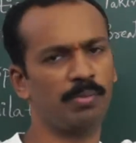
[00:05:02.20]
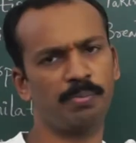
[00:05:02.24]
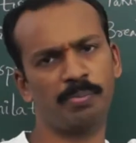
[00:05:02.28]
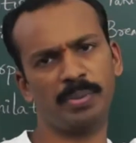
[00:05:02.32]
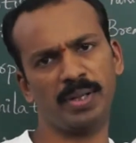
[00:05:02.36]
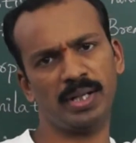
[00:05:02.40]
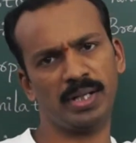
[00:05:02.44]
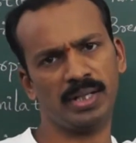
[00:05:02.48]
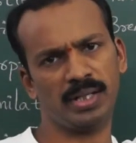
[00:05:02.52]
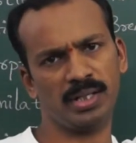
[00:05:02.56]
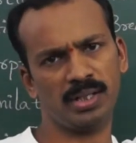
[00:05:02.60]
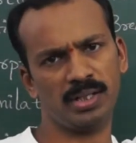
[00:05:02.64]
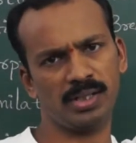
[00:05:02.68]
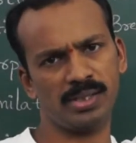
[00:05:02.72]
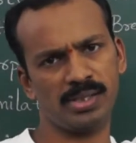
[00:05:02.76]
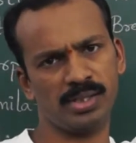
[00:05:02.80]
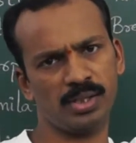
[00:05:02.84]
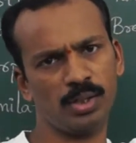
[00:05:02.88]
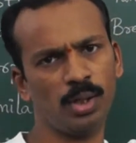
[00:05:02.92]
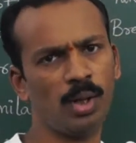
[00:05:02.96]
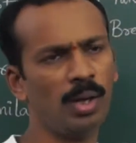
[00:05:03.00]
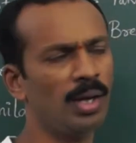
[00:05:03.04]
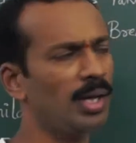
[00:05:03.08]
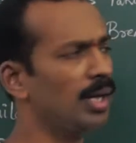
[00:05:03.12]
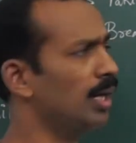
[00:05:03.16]
particles,
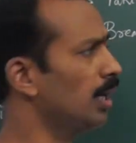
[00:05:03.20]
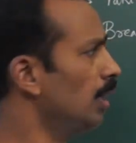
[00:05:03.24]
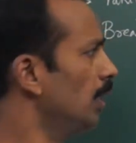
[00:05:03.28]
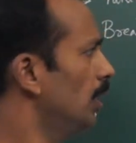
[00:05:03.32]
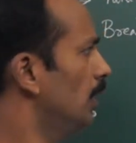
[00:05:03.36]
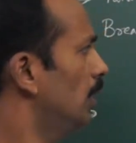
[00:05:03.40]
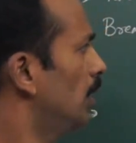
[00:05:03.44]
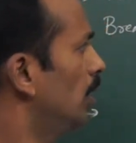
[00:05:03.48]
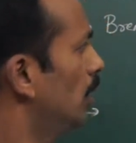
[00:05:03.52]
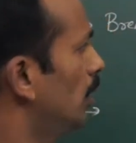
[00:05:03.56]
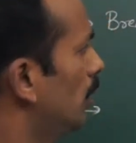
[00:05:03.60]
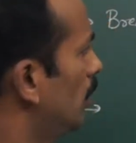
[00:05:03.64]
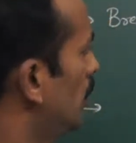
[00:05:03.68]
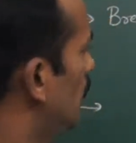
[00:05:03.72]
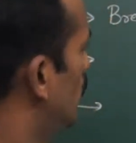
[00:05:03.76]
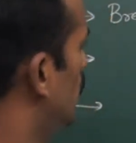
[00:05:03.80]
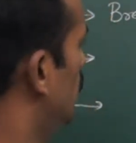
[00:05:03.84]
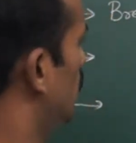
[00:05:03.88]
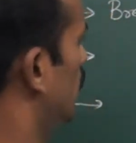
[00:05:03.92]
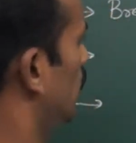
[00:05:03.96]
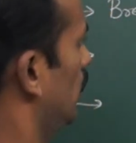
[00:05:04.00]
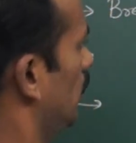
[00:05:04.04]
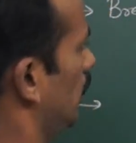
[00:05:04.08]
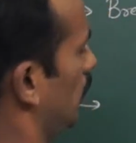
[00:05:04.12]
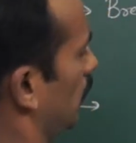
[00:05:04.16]
or
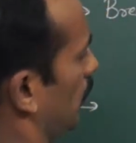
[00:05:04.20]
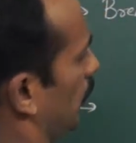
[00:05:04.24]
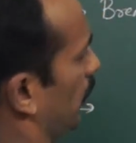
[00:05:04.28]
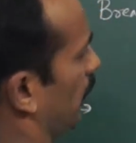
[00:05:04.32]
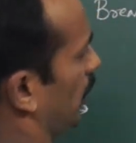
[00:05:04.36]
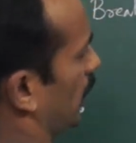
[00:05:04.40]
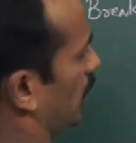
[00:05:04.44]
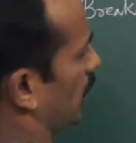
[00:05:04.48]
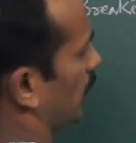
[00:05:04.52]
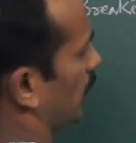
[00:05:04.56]
you can